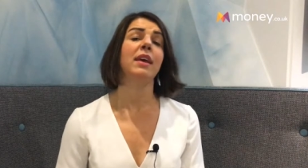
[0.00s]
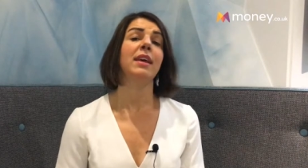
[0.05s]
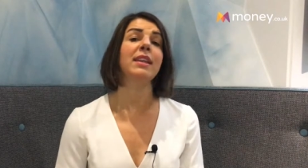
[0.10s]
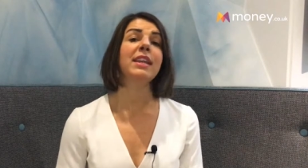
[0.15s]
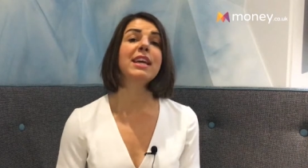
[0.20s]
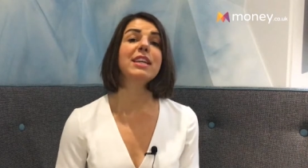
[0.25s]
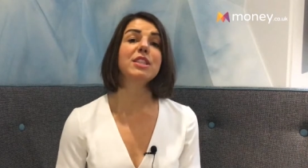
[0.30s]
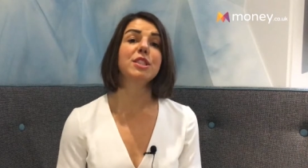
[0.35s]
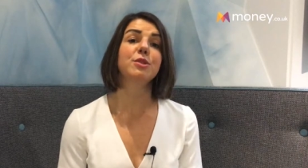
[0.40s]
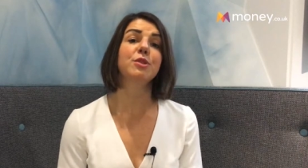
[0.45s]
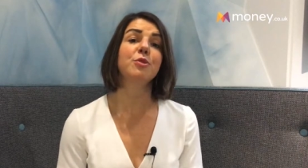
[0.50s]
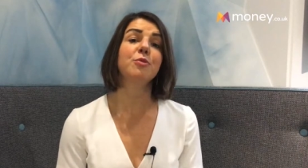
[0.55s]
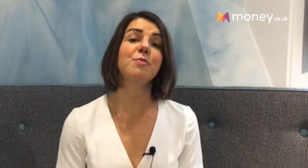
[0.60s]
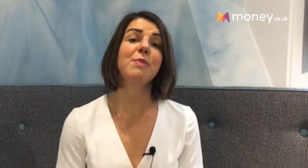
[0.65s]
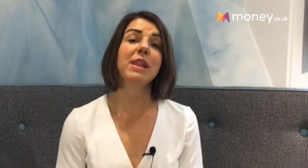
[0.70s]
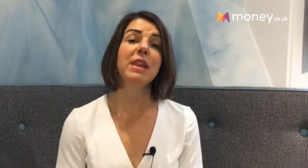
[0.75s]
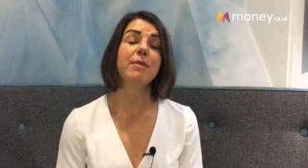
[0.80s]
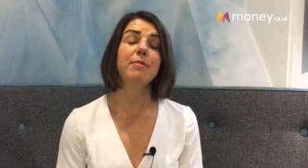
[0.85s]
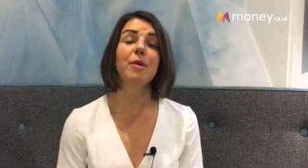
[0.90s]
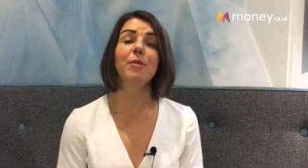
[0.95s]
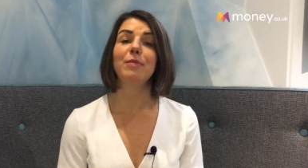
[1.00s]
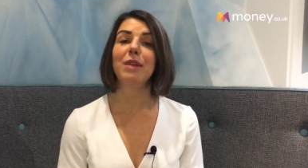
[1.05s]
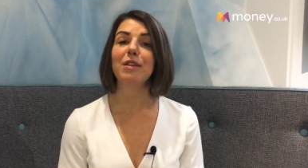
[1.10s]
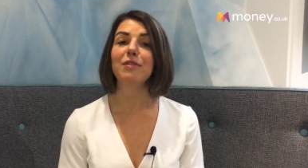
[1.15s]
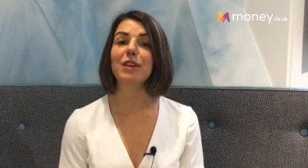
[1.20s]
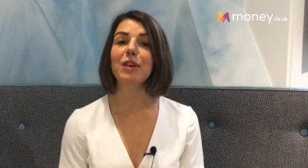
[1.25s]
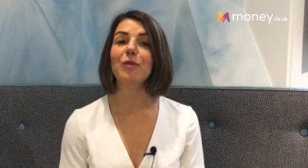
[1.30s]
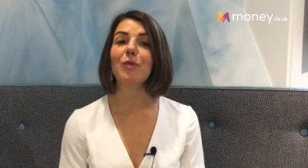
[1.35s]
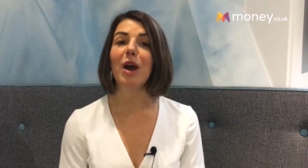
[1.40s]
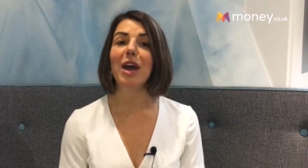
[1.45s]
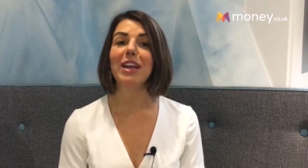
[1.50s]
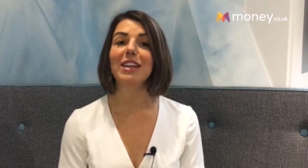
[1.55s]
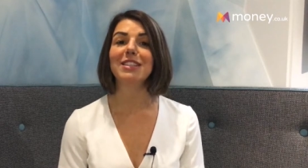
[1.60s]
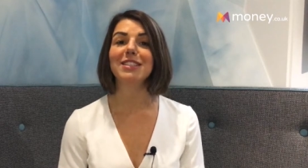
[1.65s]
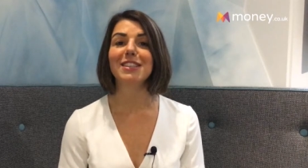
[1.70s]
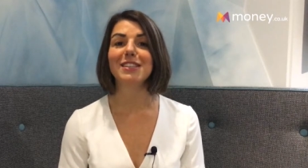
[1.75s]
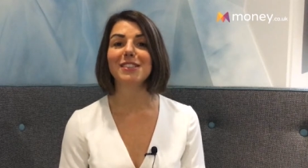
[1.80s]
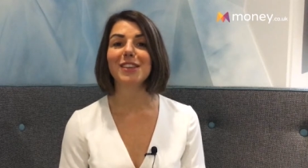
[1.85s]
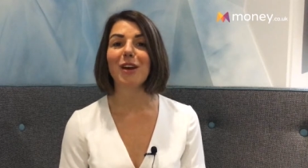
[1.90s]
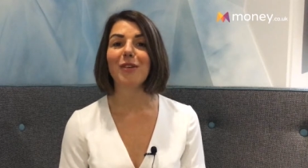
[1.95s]
National minimum living wage
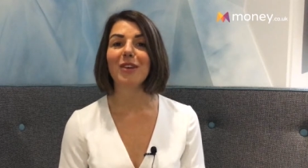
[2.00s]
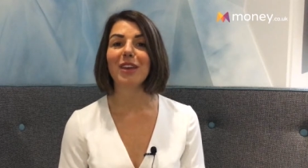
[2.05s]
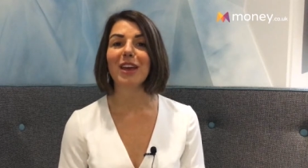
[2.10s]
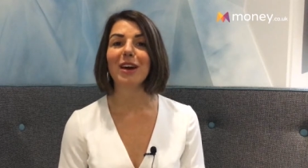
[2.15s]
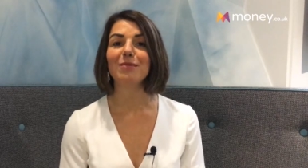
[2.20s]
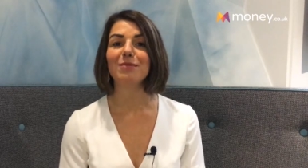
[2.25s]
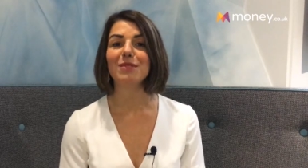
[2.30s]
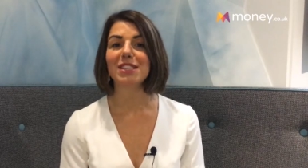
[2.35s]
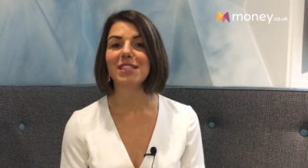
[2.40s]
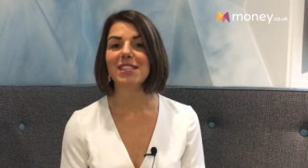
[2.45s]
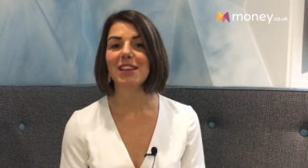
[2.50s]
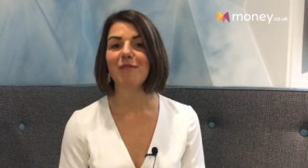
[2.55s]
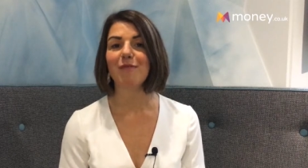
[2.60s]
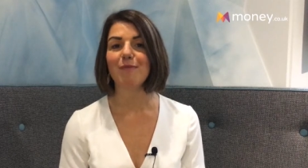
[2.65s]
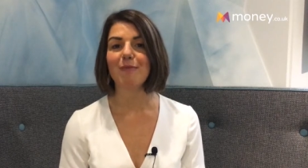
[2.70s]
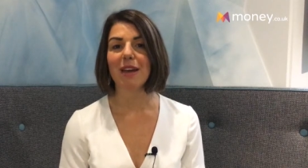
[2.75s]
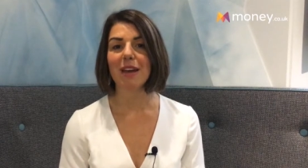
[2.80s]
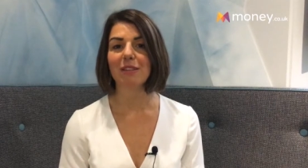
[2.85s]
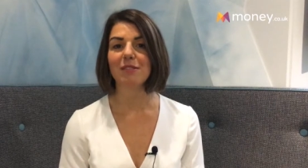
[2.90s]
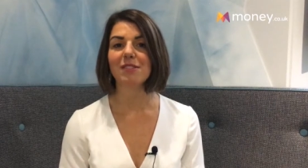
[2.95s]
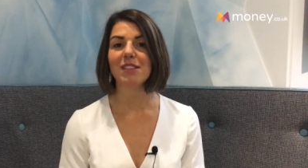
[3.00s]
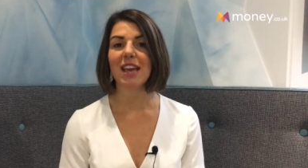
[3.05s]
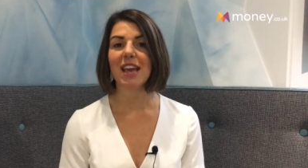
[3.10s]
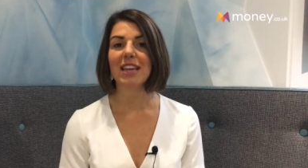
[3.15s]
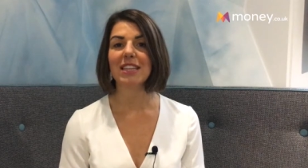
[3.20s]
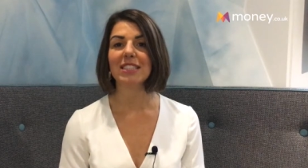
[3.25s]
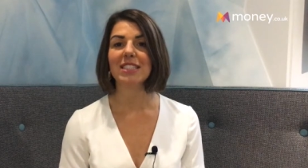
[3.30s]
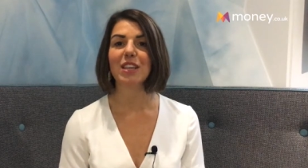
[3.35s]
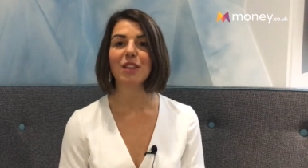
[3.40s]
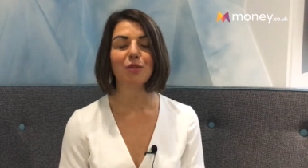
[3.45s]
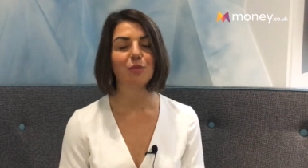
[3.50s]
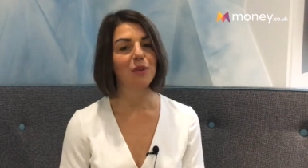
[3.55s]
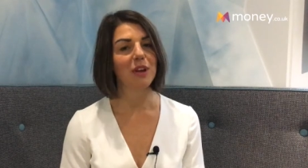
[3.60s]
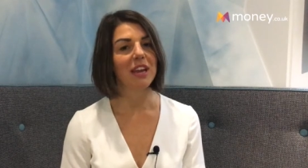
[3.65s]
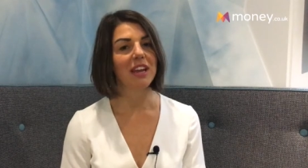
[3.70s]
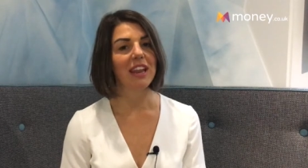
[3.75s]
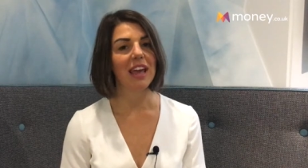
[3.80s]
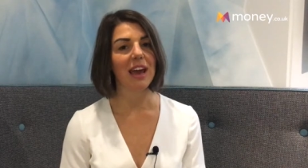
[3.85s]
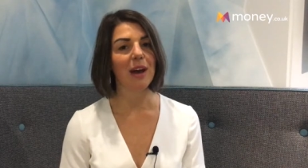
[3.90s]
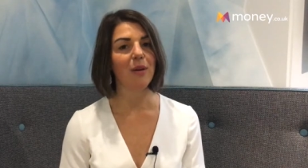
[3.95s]
is going up to £7.83
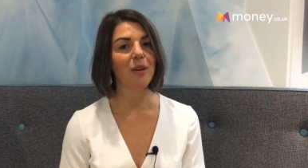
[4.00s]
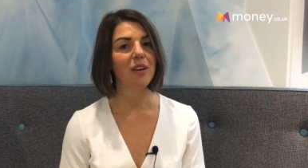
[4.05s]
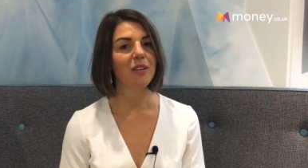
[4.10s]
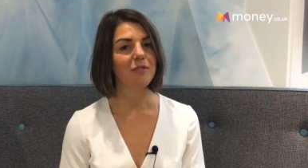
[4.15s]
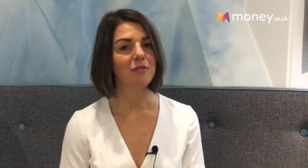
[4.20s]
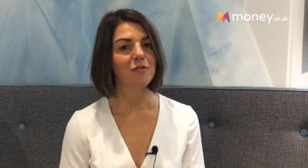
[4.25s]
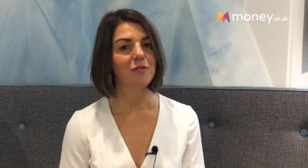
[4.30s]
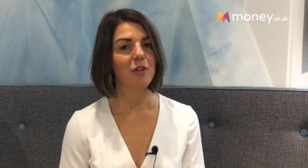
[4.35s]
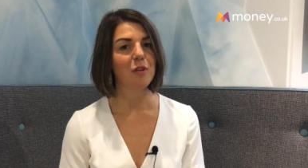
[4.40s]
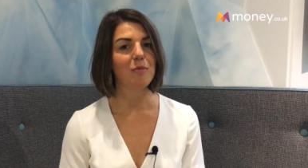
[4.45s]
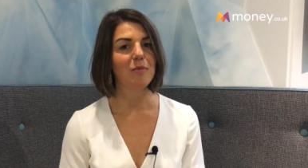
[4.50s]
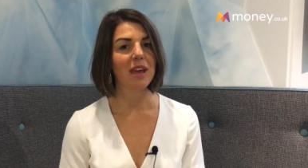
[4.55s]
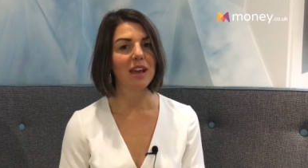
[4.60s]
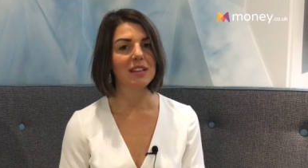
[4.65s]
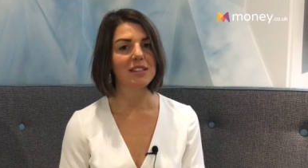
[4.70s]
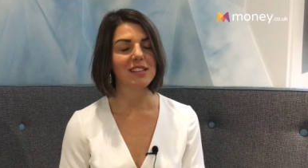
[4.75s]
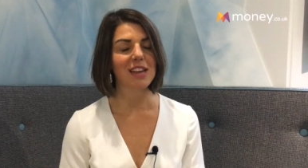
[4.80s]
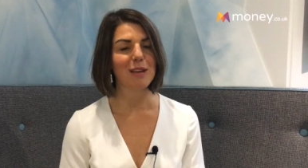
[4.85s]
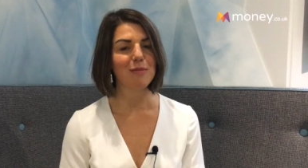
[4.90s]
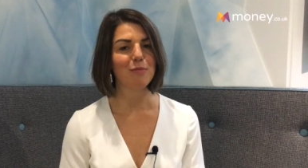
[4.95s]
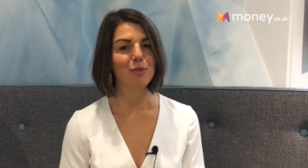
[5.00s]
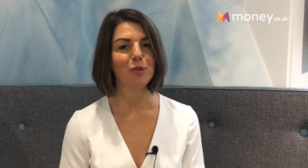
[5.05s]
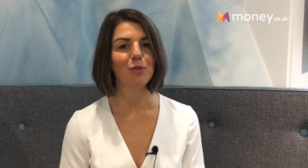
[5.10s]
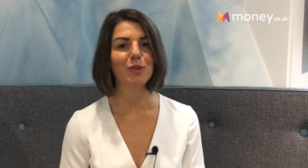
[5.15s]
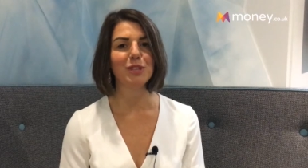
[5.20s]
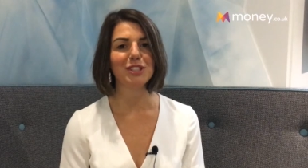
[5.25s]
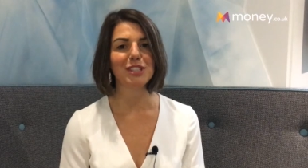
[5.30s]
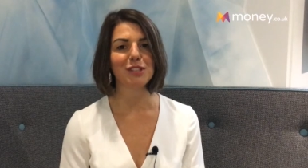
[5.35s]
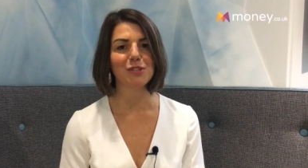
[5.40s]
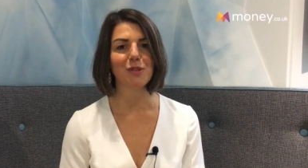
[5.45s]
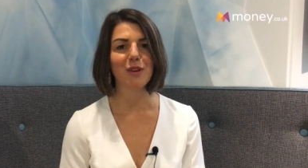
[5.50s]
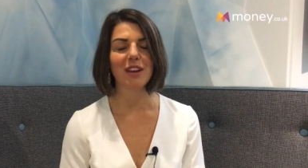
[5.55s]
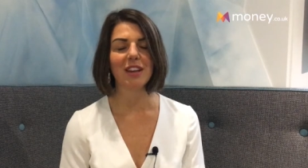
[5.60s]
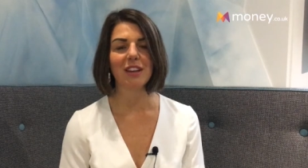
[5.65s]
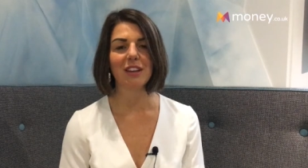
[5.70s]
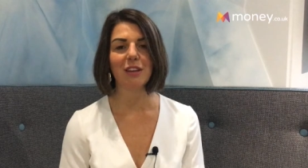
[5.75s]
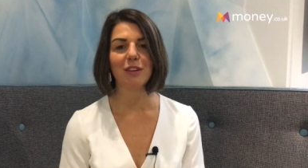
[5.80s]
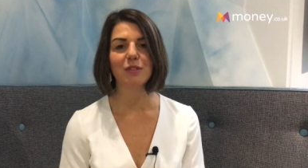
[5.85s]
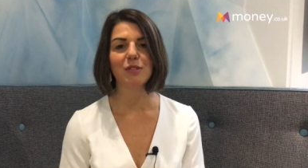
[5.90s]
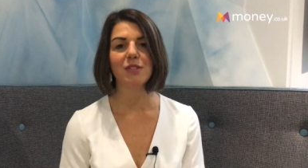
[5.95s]
an hour from next April, which is great
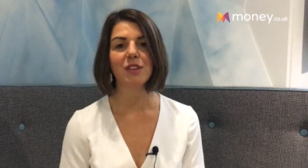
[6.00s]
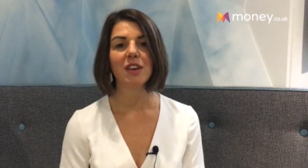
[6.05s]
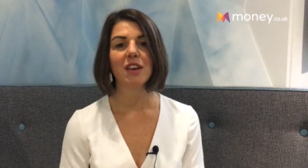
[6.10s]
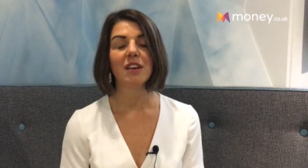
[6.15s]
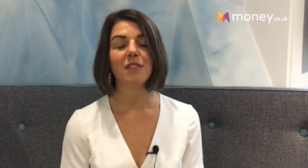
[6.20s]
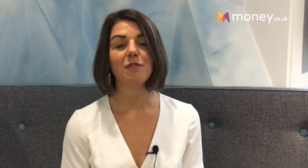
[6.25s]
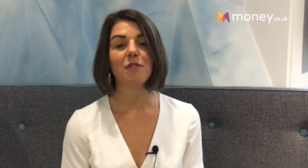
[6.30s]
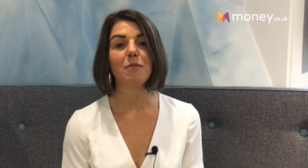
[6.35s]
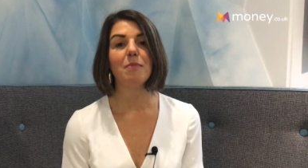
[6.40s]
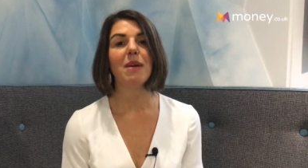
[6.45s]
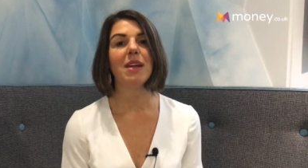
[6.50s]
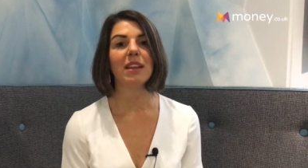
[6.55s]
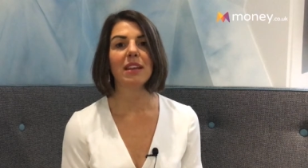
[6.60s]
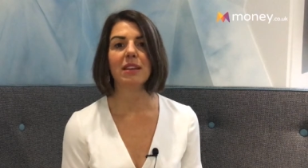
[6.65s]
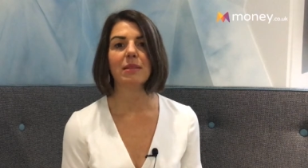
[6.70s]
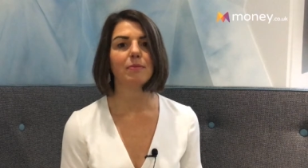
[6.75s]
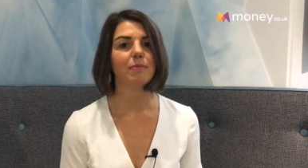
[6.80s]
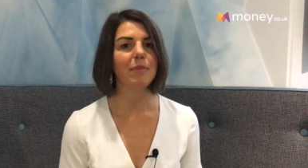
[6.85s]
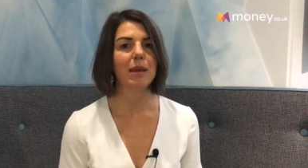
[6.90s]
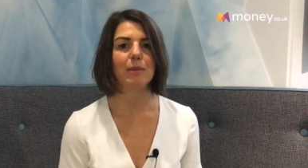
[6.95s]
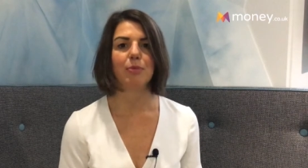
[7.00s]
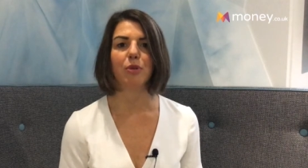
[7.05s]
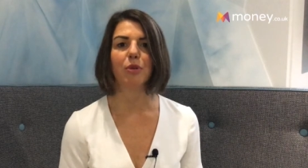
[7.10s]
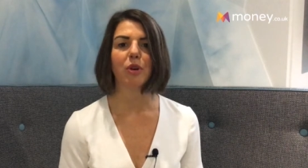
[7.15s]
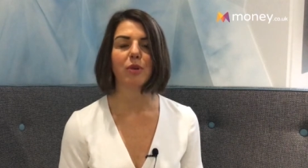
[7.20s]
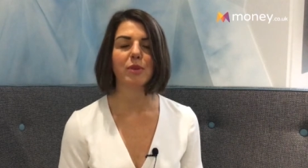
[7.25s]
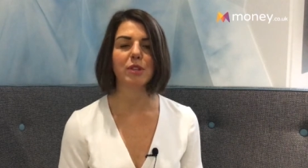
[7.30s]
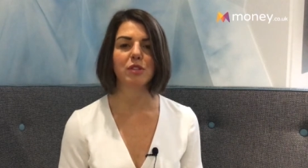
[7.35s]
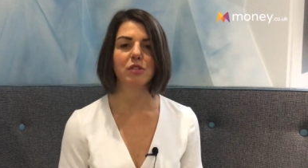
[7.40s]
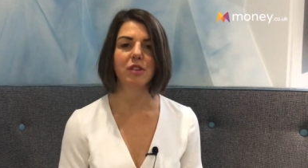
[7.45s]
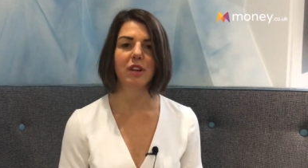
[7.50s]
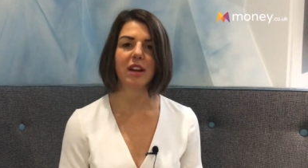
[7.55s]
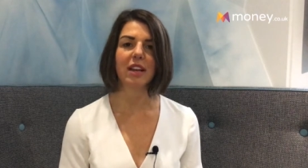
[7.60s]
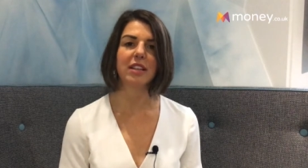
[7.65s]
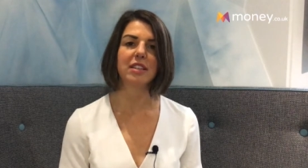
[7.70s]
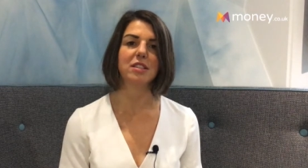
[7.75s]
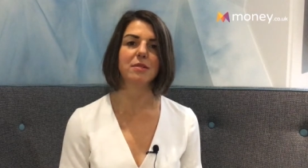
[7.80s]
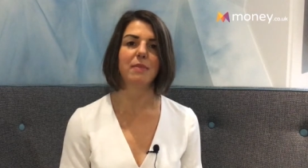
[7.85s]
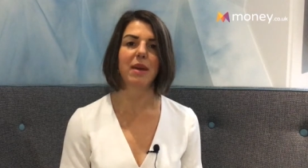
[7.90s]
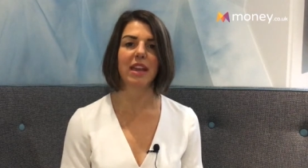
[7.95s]
news for many people who are
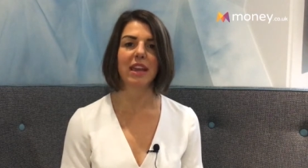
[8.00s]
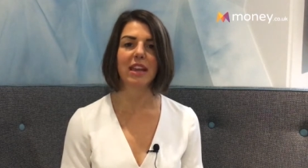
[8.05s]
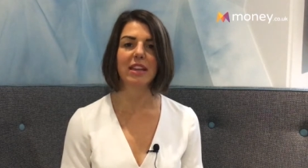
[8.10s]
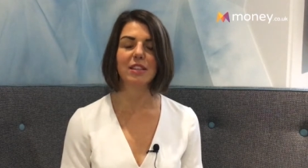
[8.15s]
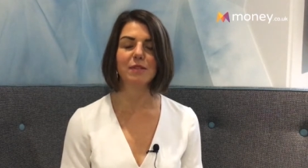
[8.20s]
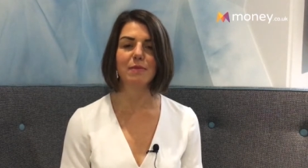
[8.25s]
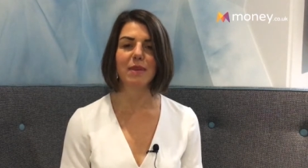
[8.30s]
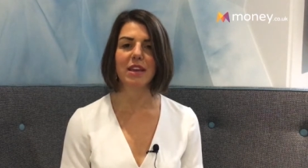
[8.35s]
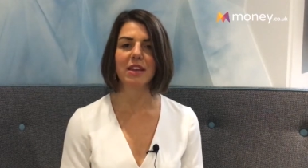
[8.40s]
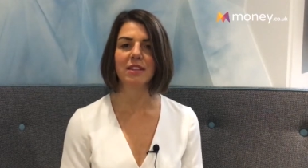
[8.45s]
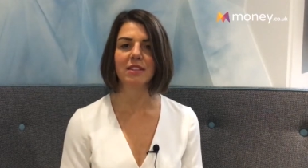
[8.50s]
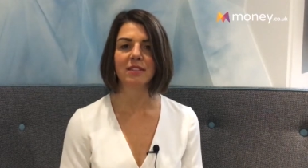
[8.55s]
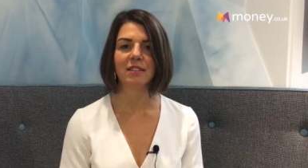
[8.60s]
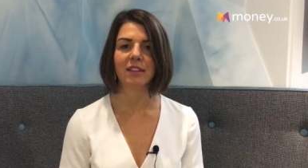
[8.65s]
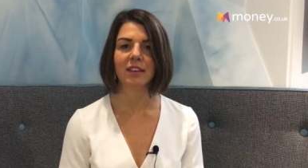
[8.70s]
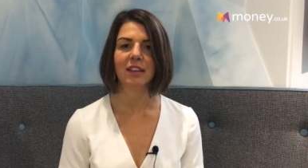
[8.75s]
struggling to make ends meet.